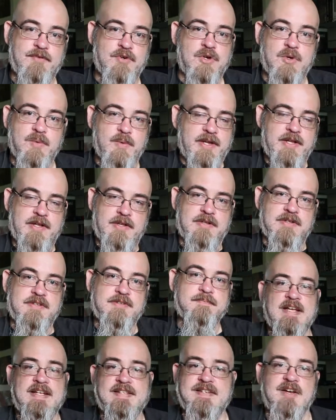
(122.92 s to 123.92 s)
4 world.
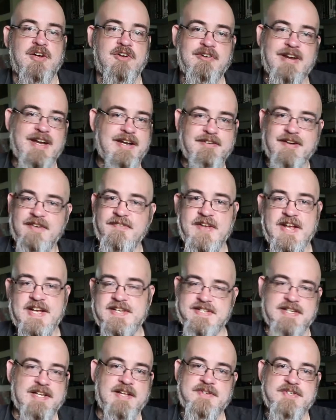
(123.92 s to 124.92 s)
It's got great
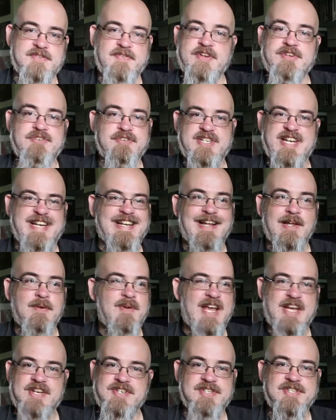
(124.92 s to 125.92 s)
graphics and loads of interesting
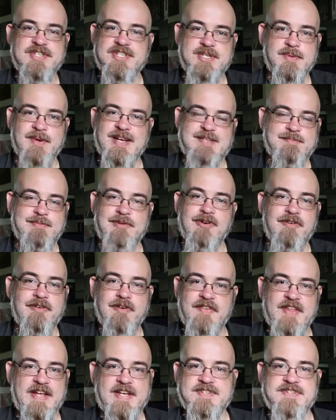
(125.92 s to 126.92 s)
locations to explore
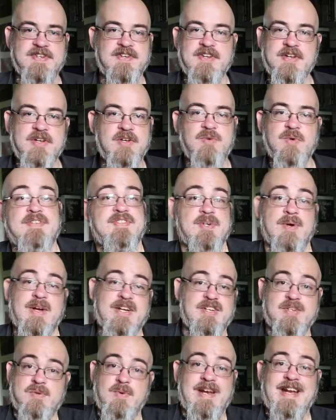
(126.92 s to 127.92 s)
and things to do, and so
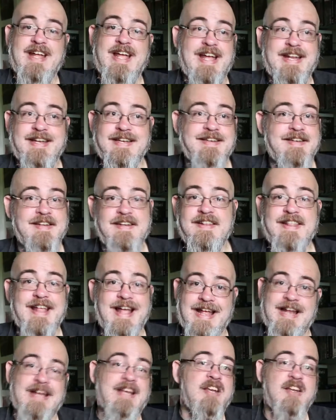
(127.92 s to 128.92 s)
I just went ahead and did
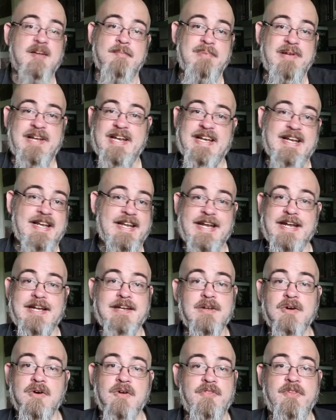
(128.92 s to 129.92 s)
that and completely
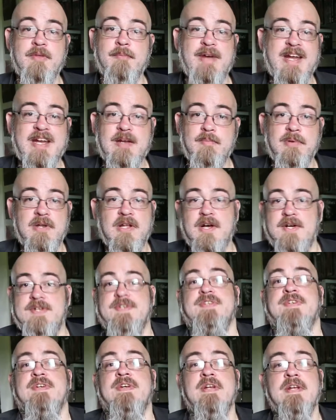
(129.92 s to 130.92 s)
ignored the main
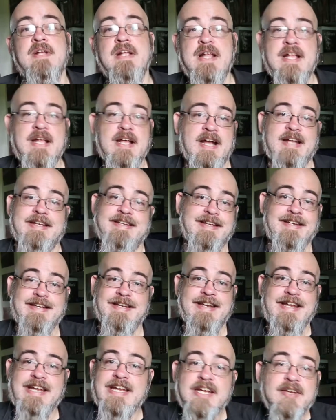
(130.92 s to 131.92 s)
plot. I
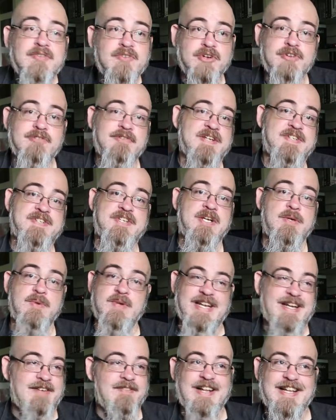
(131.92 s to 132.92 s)
didn't even rescue
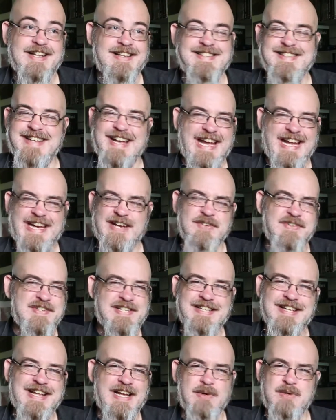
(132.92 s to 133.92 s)
Nick Valentine
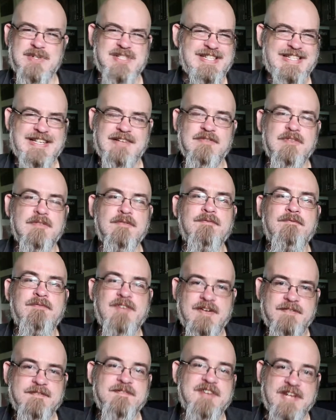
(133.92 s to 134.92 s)
until I was level
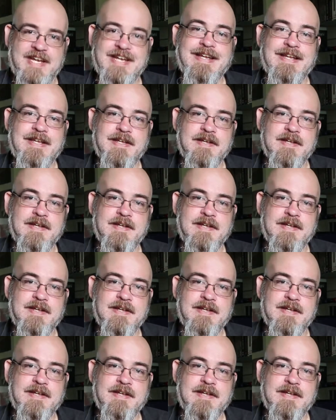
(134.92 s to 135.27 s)
50.